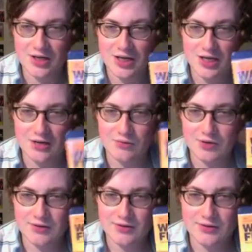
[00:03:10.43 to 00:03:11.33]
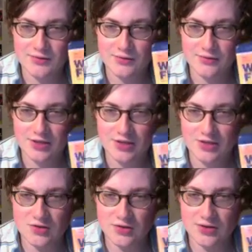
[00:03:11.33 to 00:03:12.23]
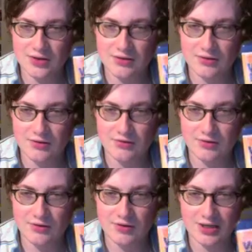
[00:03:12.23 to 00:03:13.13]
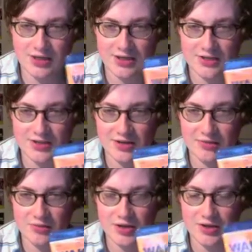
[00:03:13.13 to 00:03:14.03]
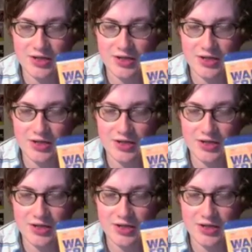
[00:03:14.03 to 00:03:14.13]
And when he was filming in Australia, he felt like an outsider, but